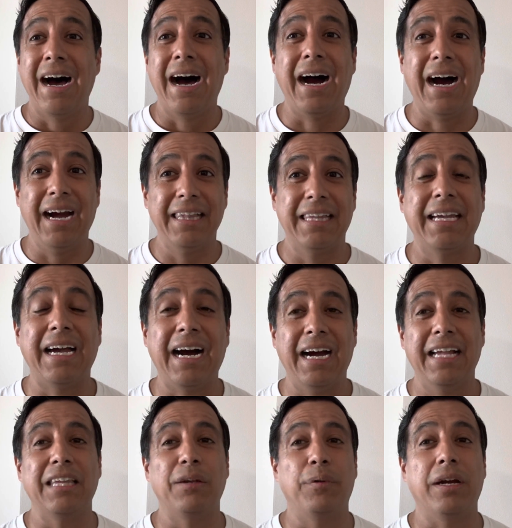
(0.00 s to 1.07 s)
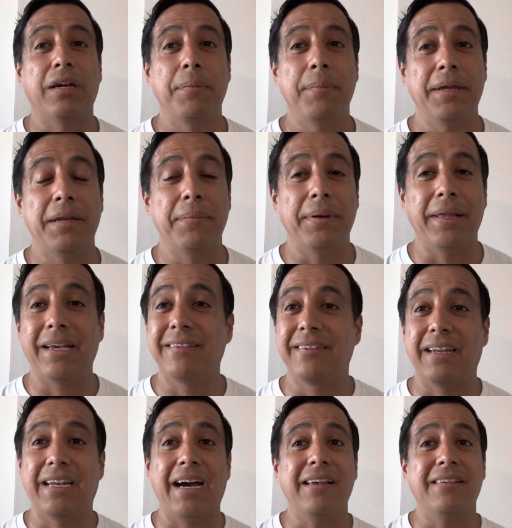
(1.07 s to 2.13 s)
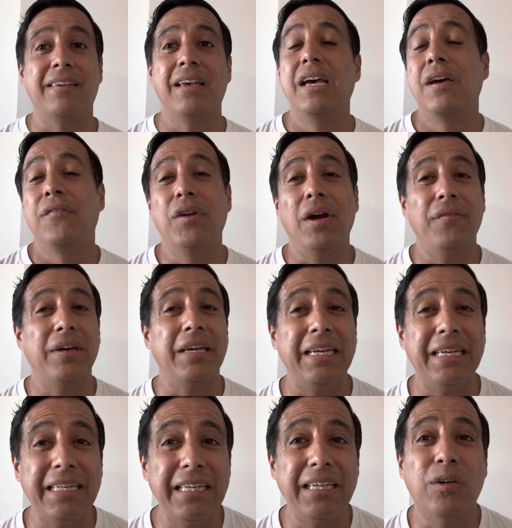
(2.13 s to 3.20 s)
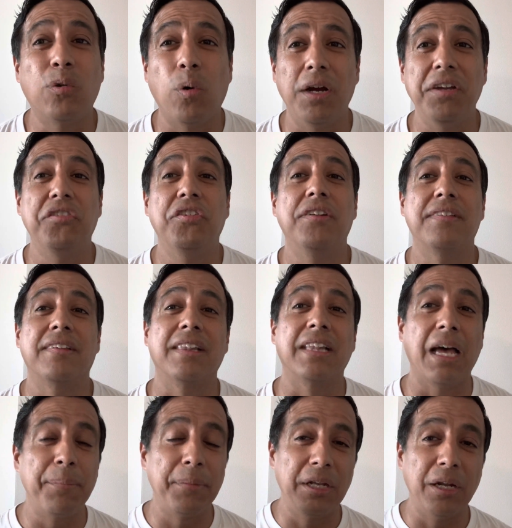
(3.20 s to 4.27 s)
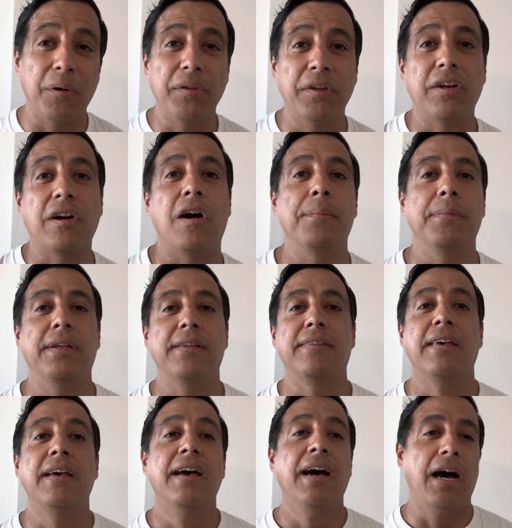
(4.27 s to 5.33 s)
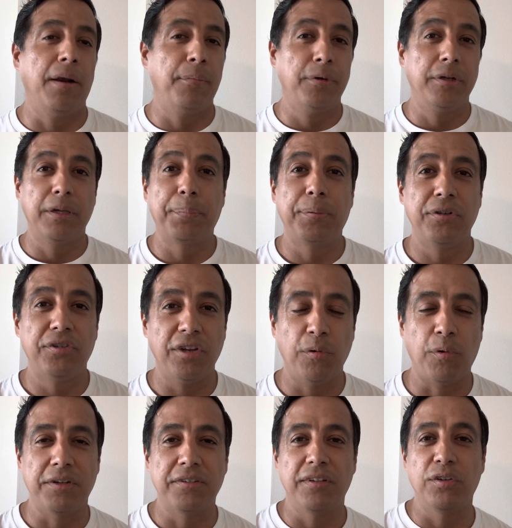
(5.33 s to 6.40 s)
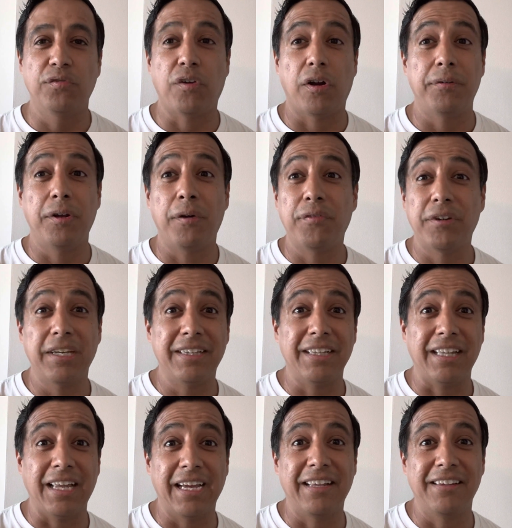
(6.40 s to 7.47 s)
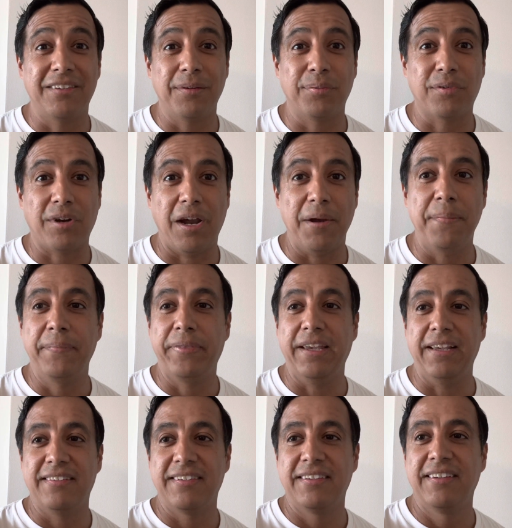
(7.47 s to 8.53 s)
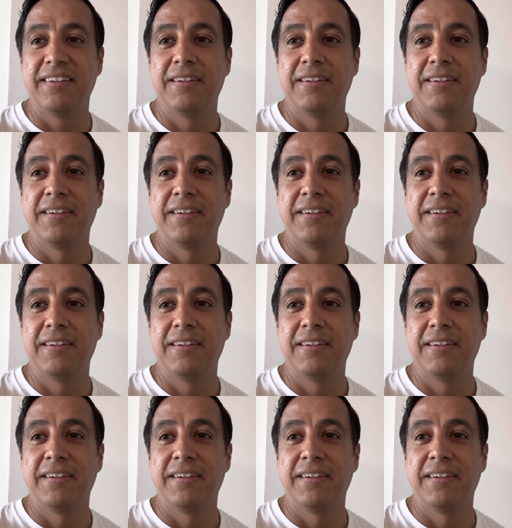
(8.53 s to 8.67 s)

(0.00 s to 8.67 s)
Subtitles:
highly, highly recommend it. But like I said, guys, if you have any questions, let me know in the comments. I really appreciate you watching this far. Don't forget to like and subscribe. Thanks.